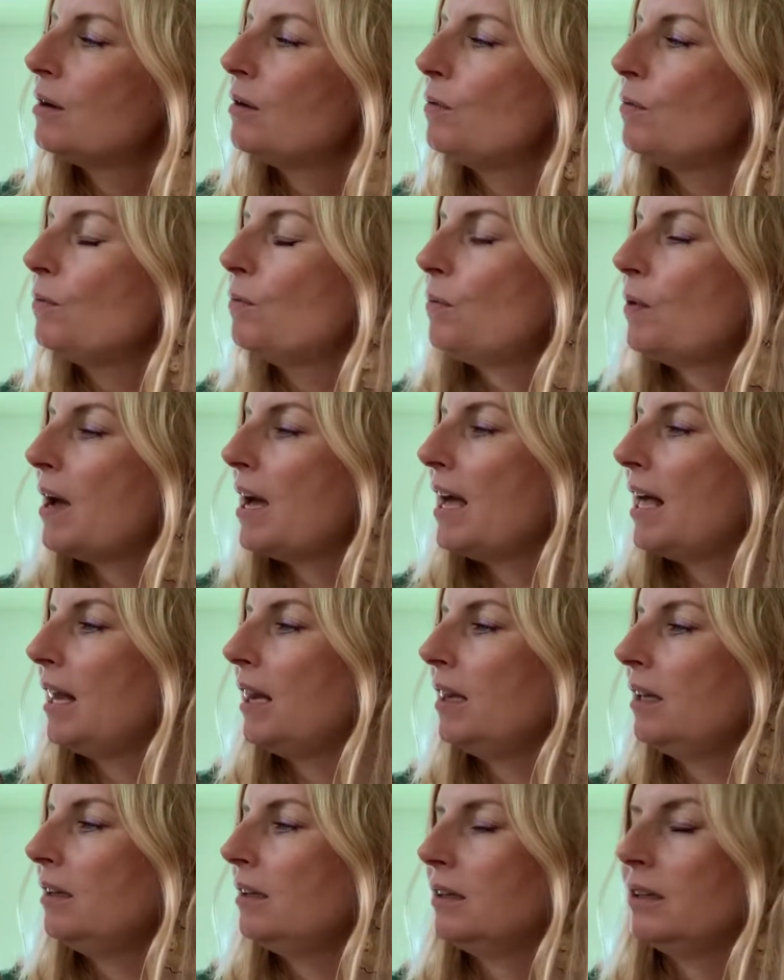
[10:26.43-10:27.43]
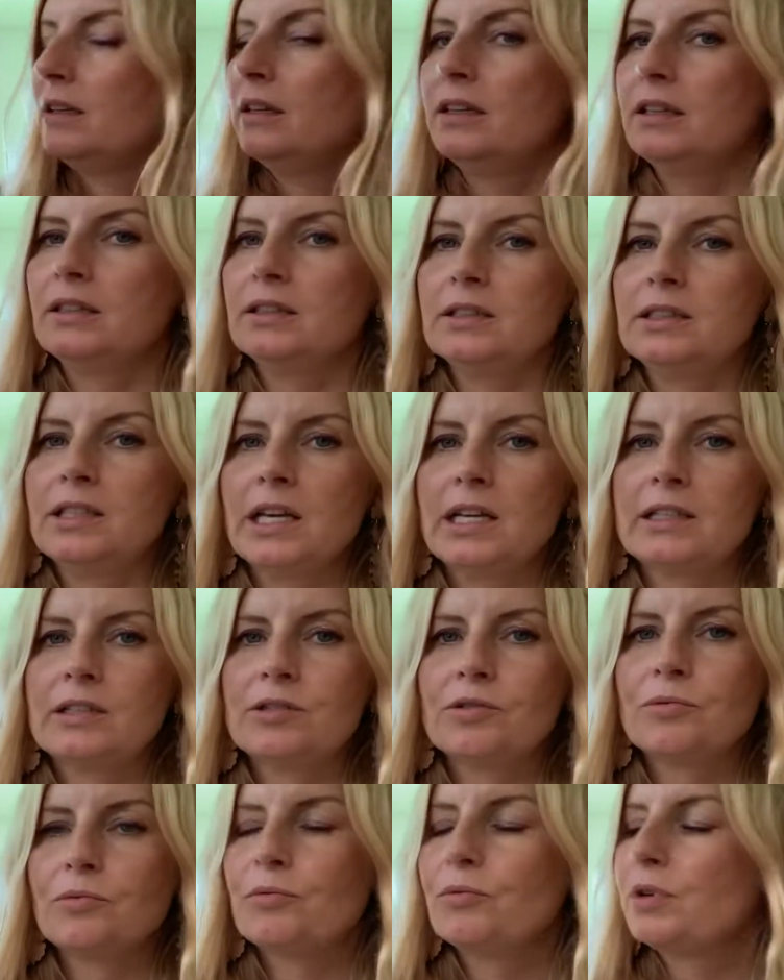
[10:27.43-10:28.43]
Well, that
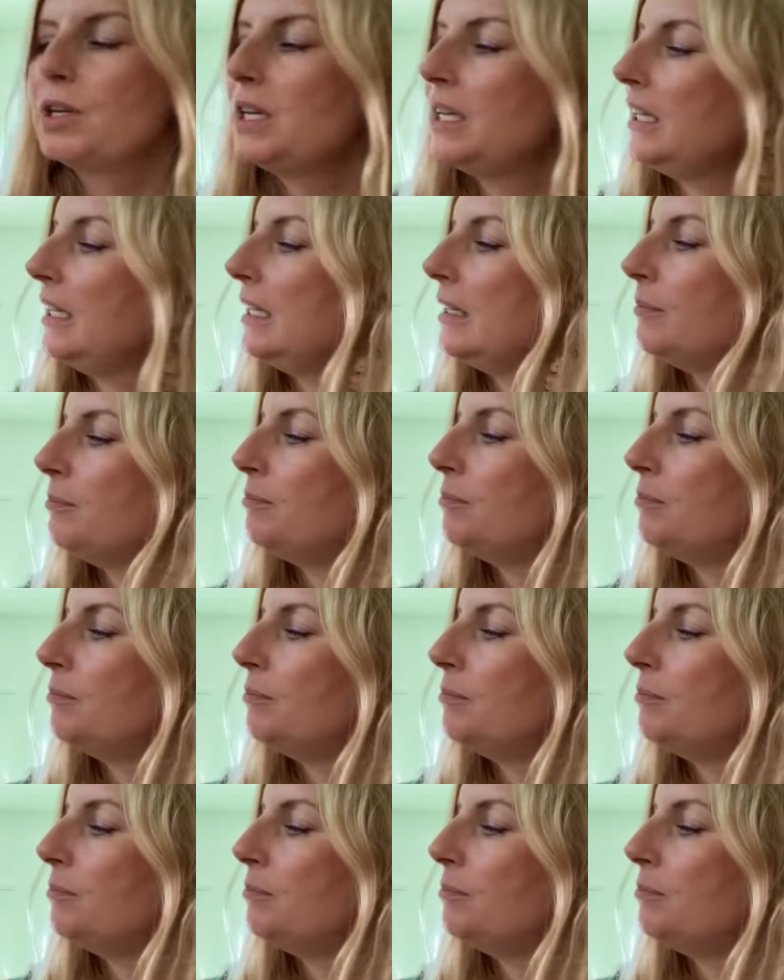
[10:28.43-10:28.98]
really